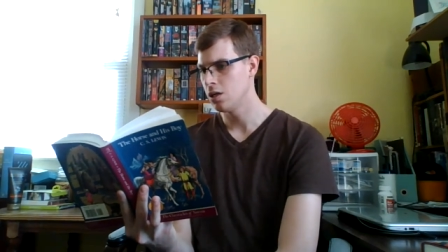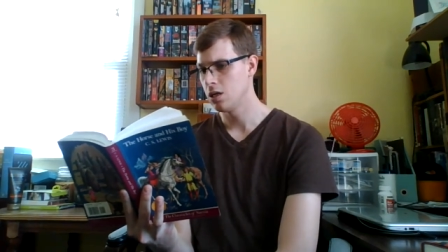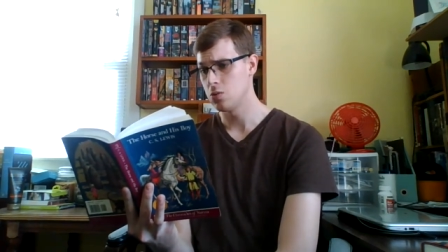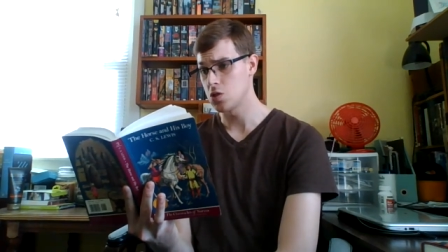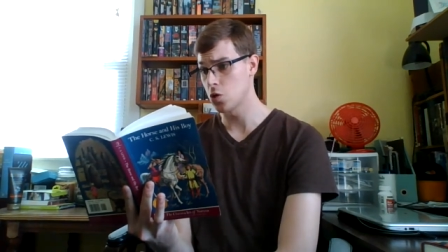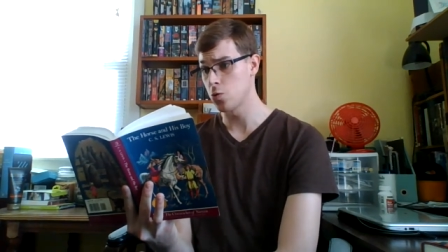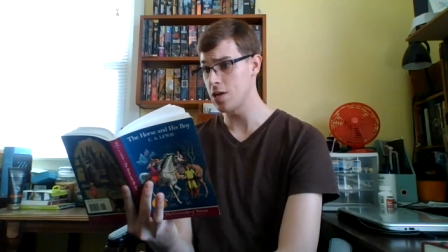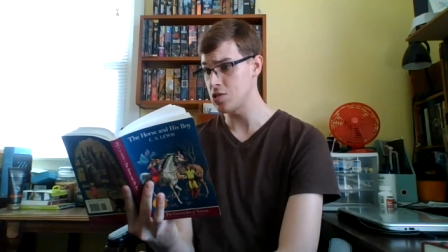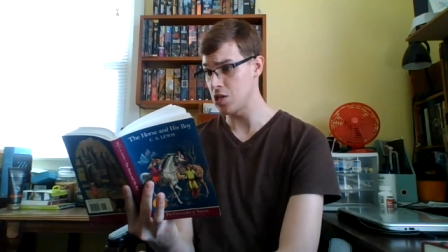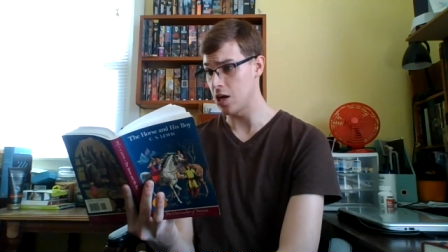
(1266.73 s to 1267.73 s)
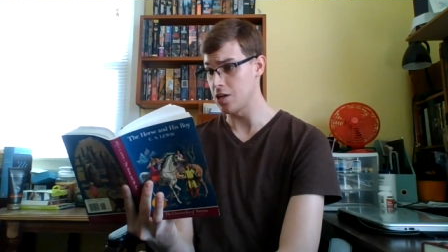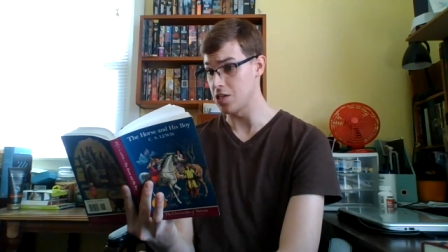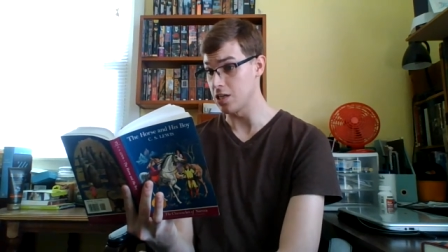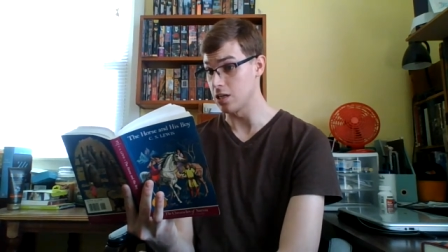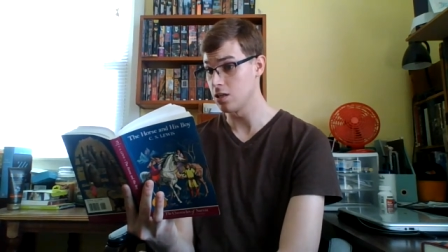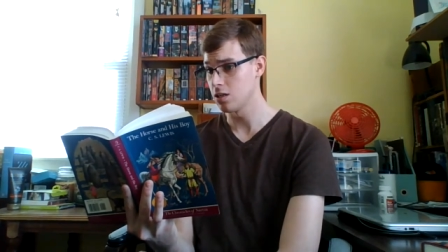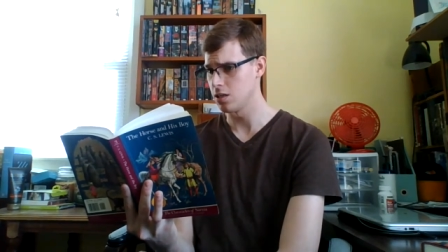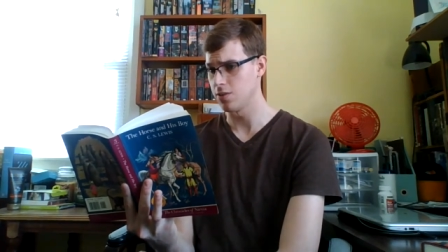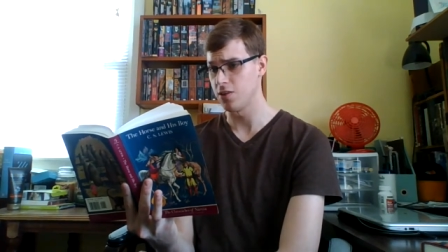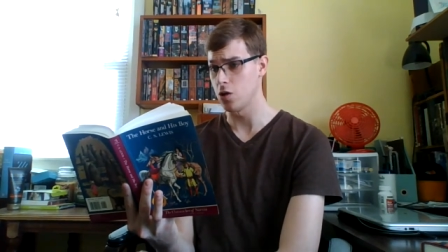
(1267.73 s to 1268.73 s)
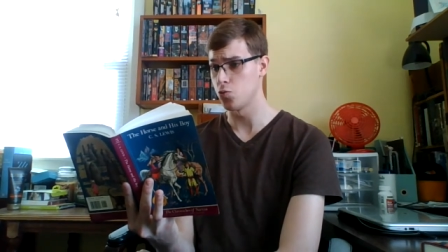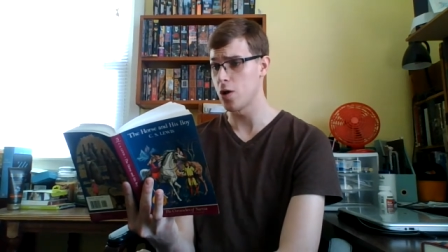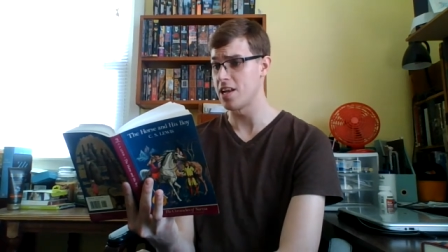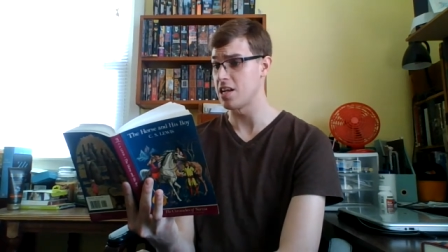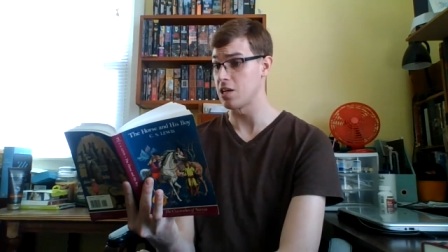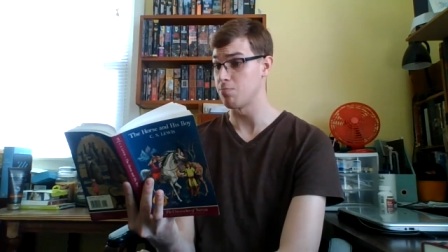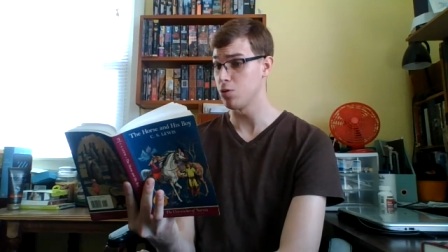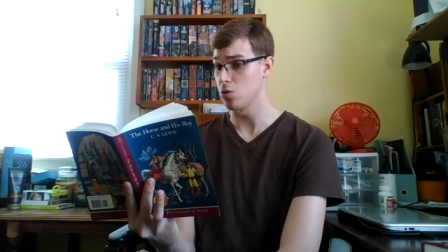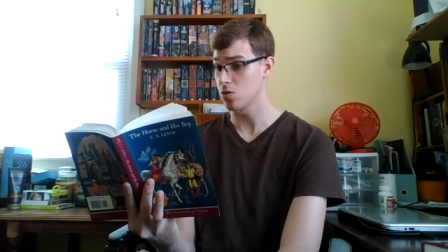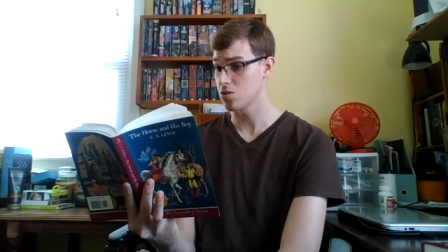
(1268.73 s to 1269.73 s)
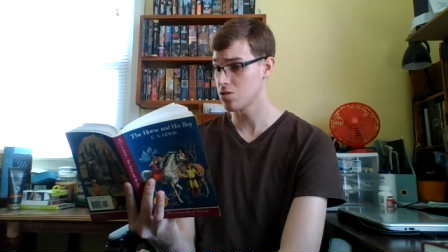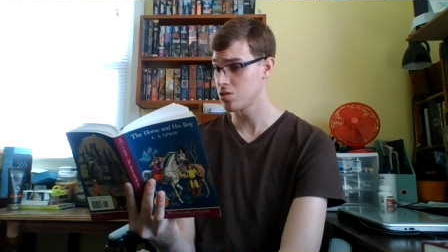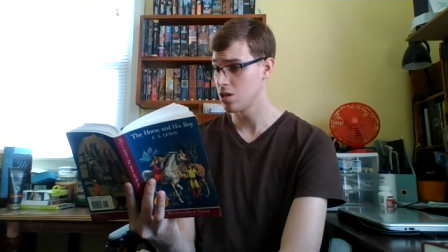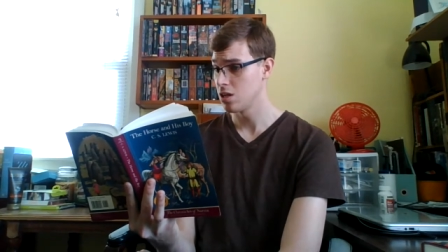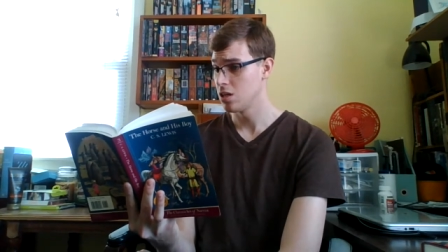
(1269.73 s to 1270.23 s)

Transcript: It was a crazy idea, and if he had read any books,